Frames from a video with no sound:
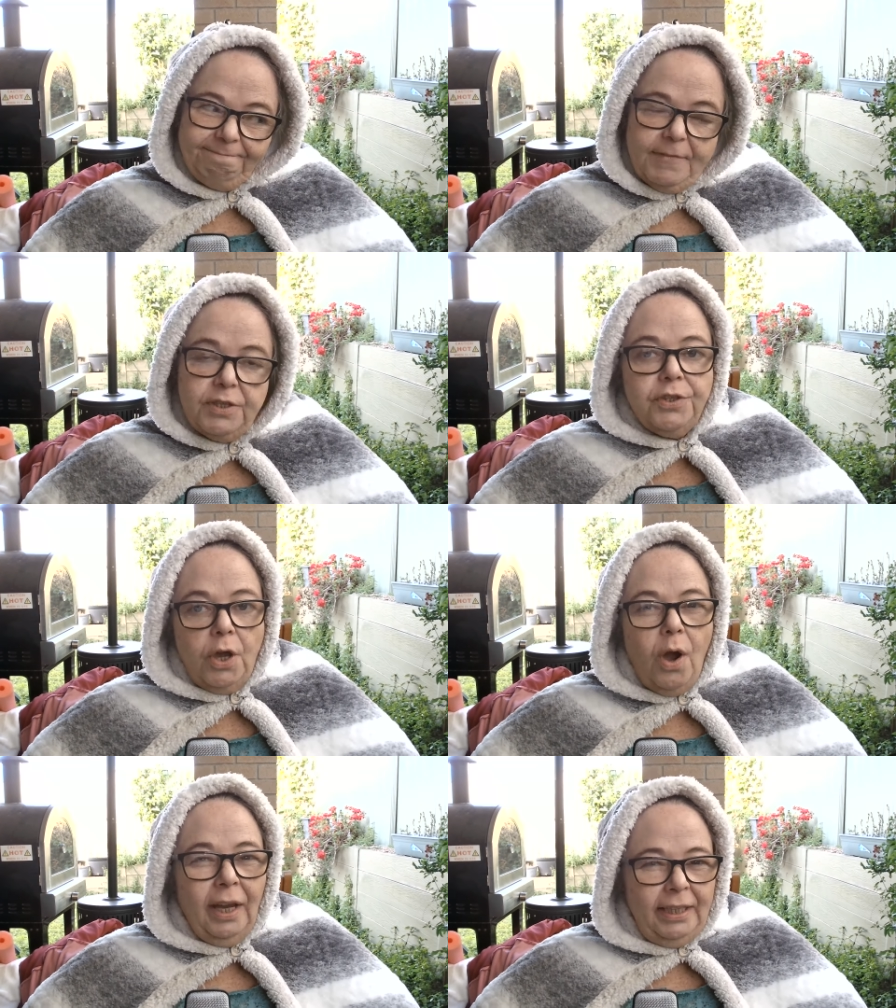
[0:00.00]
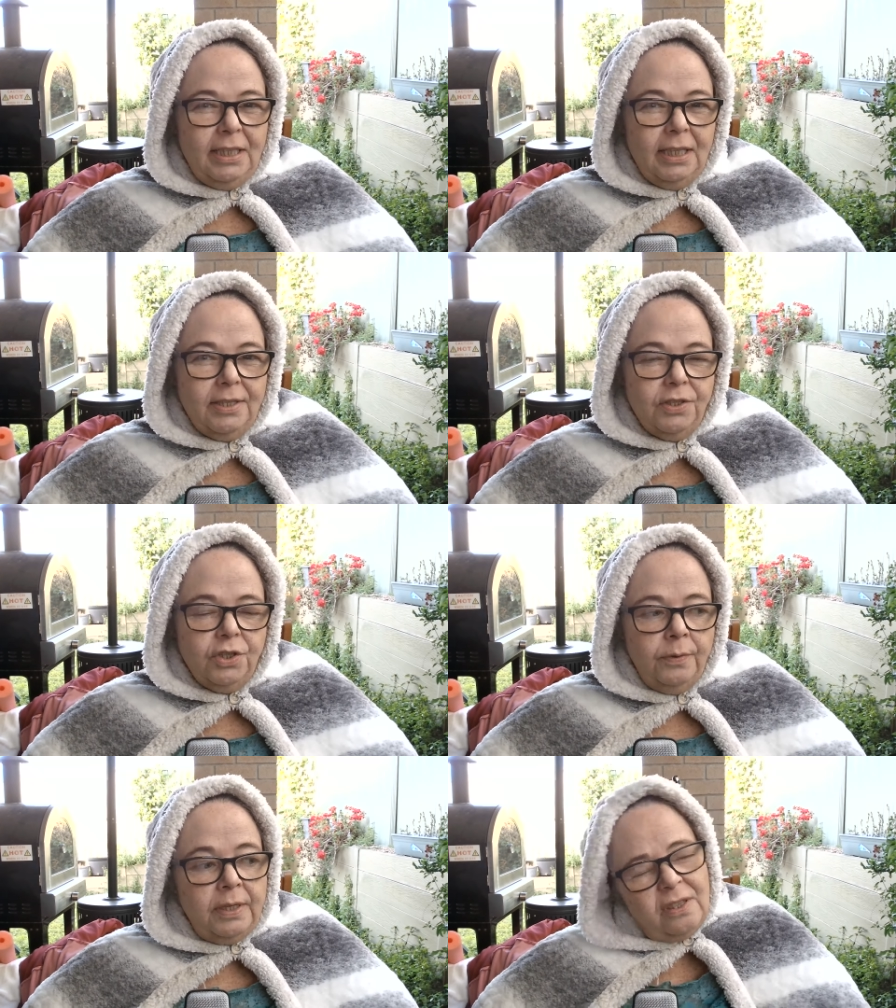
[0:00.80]
So I need to listen
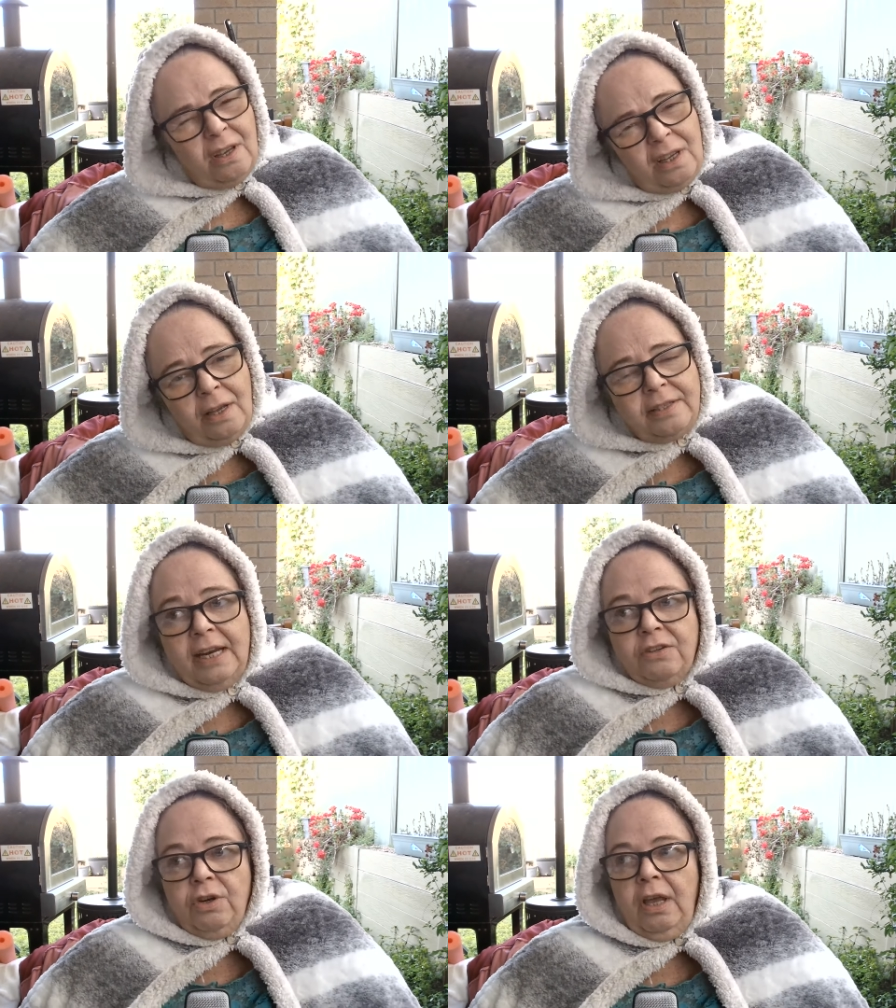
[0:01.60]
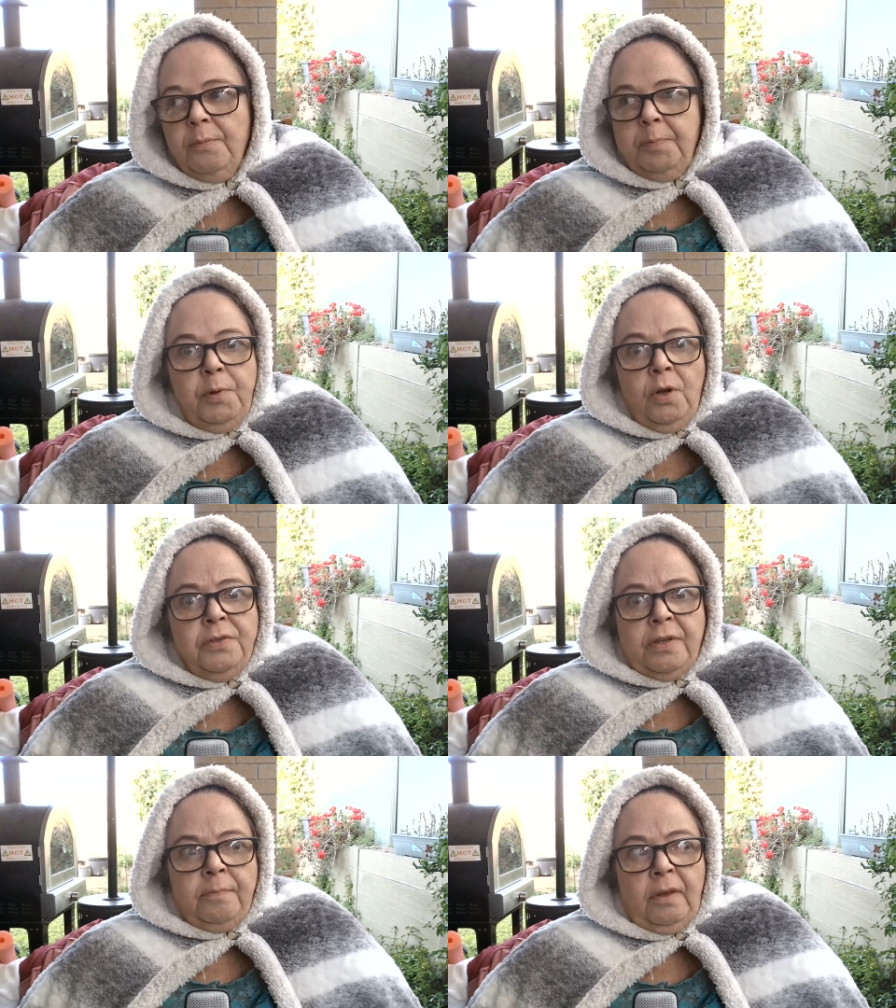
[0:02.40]
to it. So, you know, it's natural I would put on
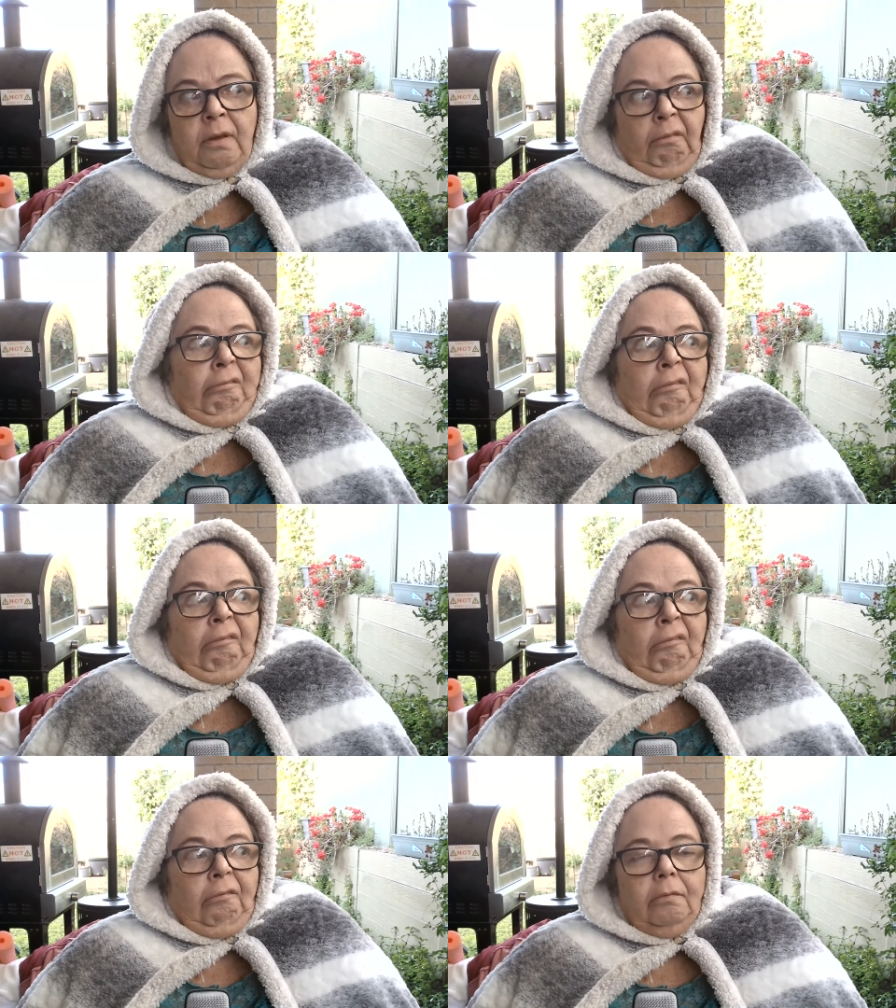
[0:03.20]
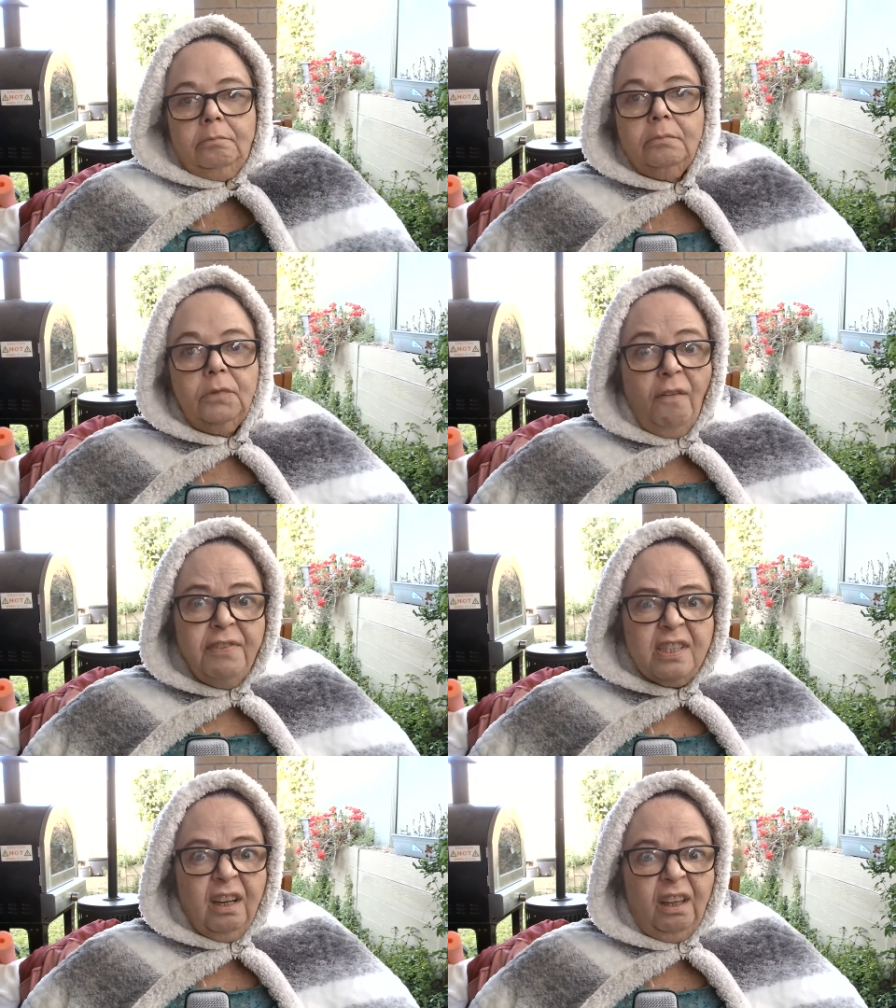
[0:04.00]
something,
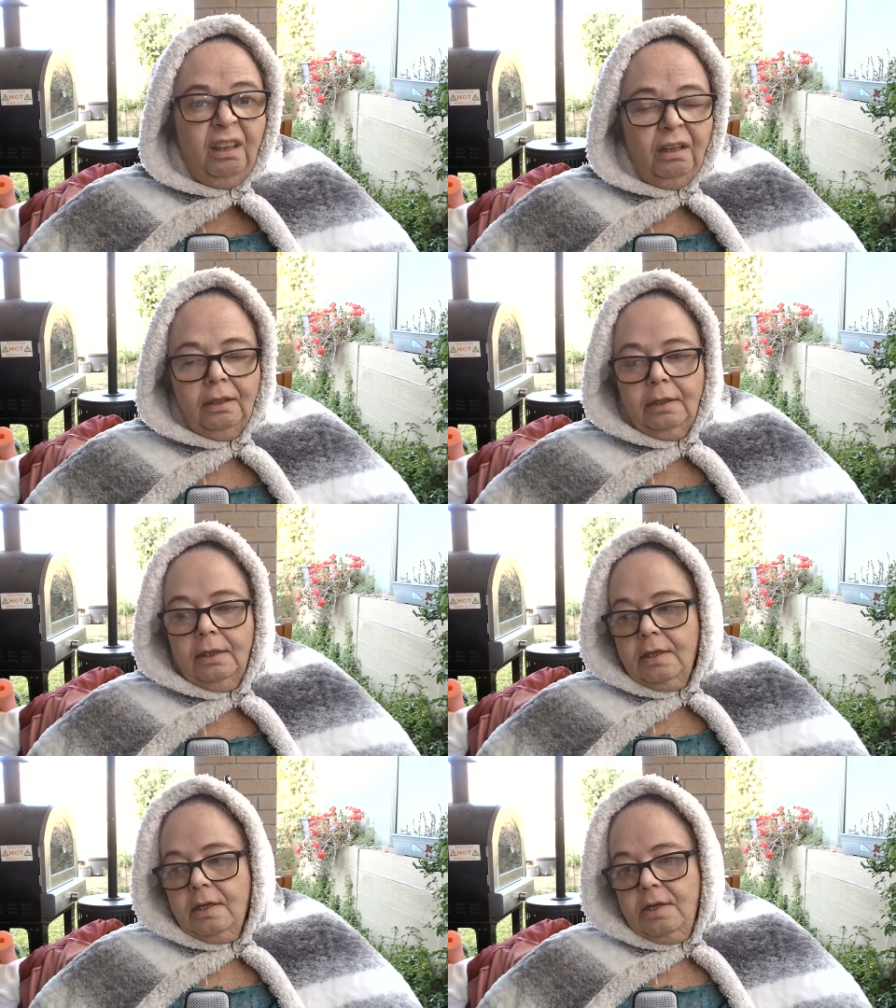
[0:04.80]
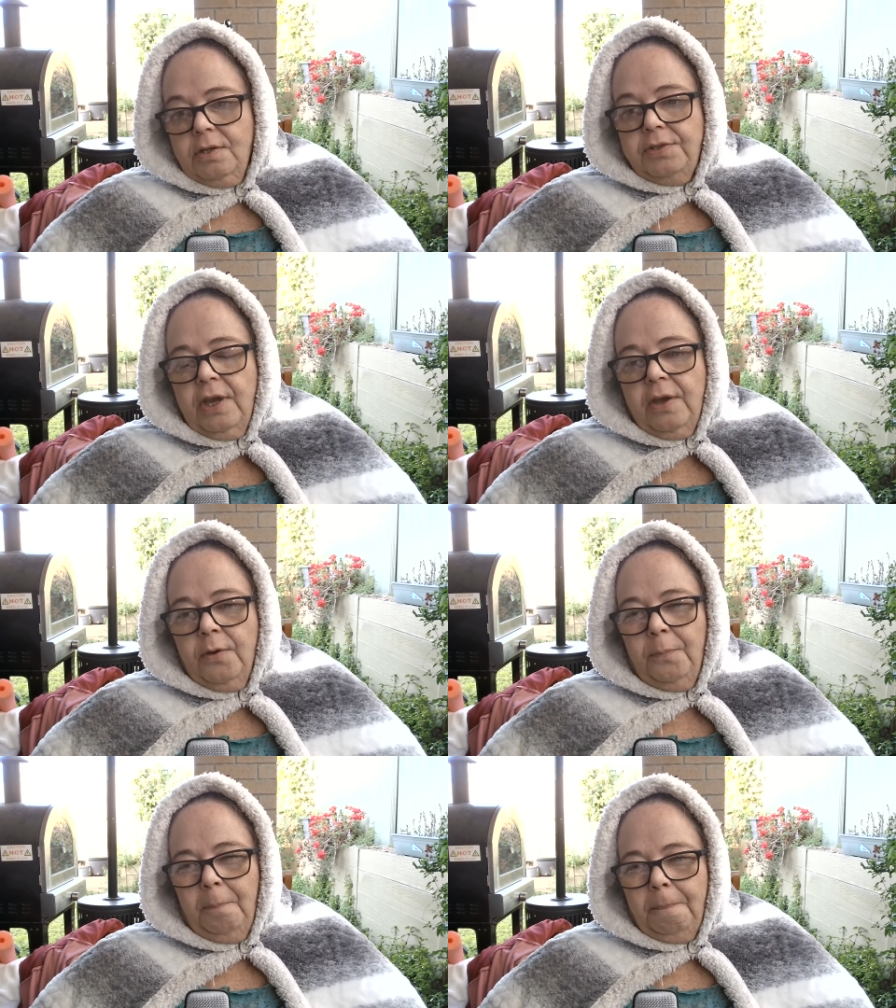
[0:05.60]
obviously.
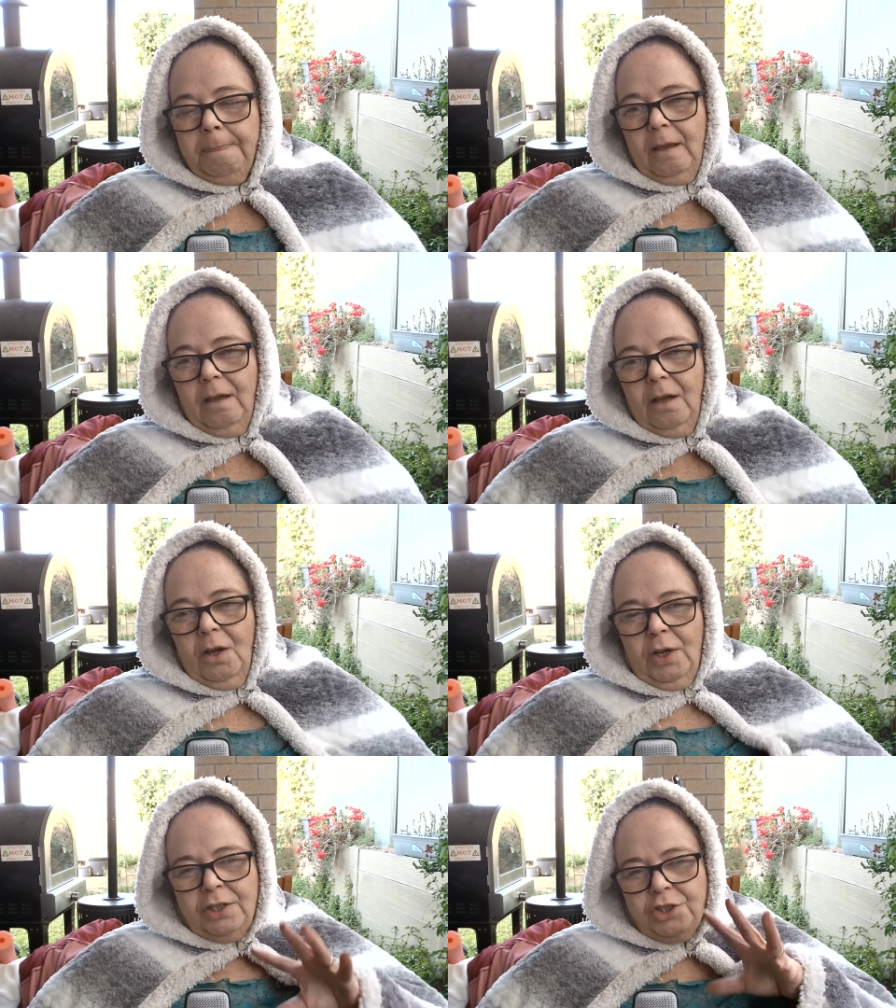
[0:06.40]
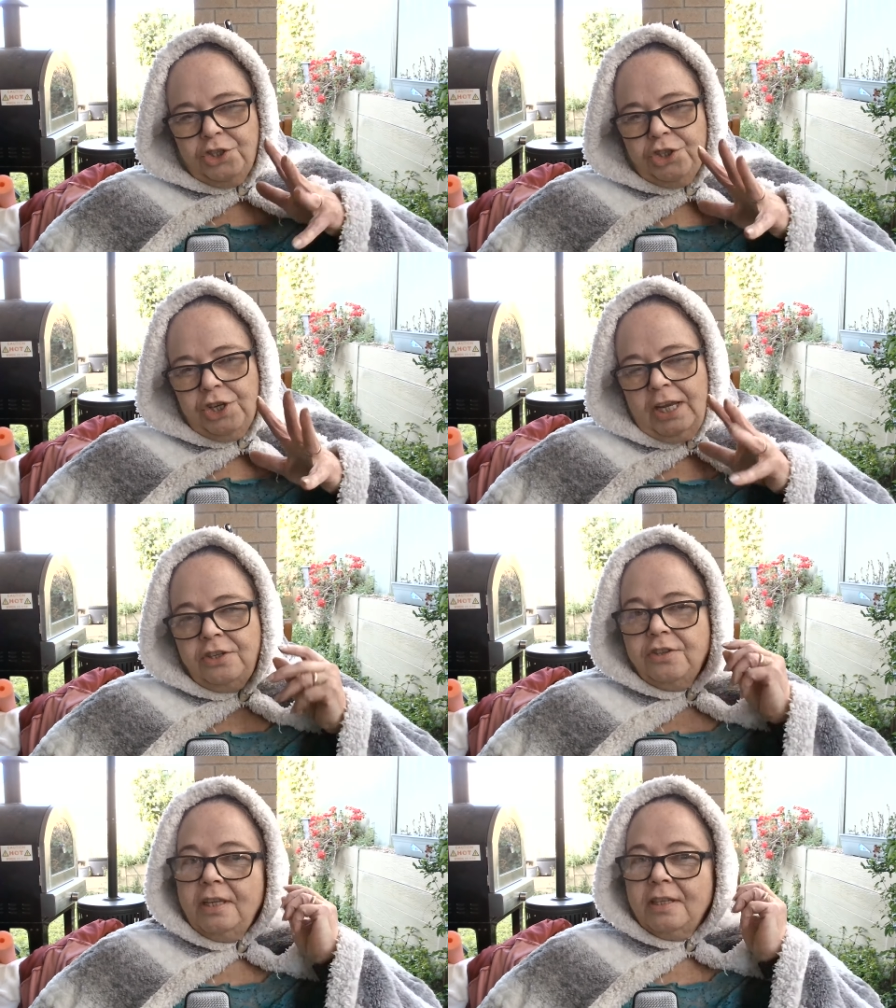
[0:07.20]
So I'm going to
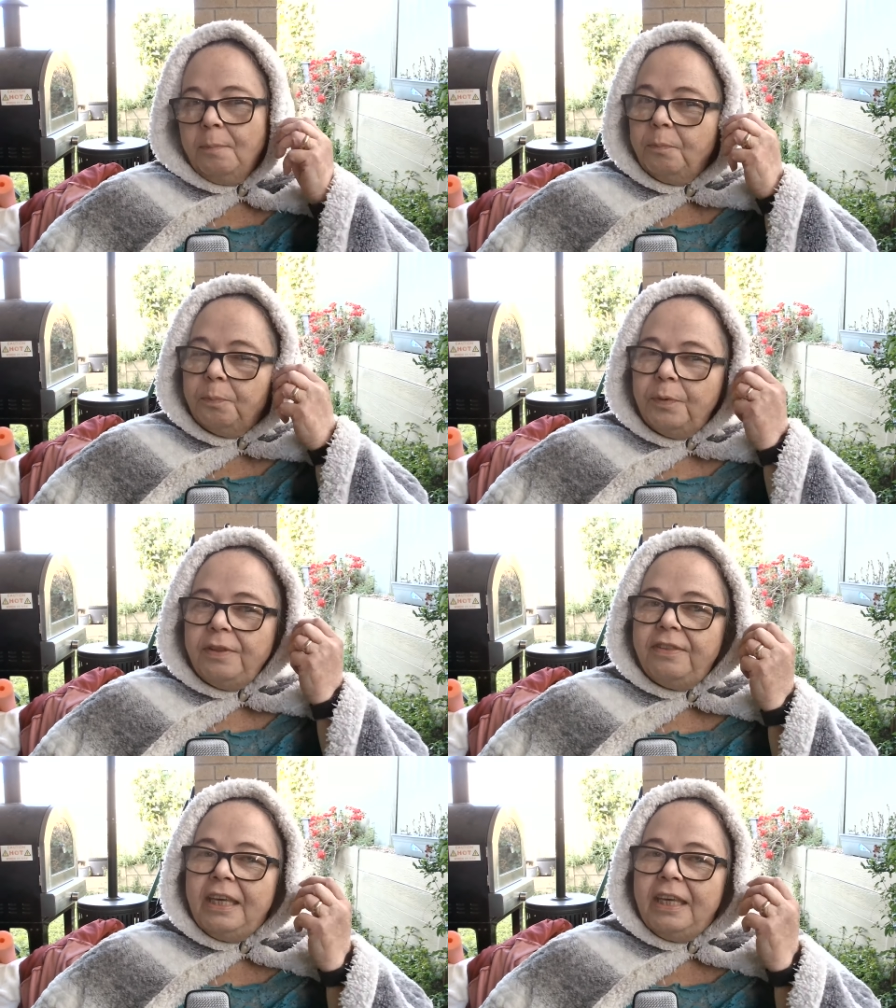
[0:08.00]
change things up with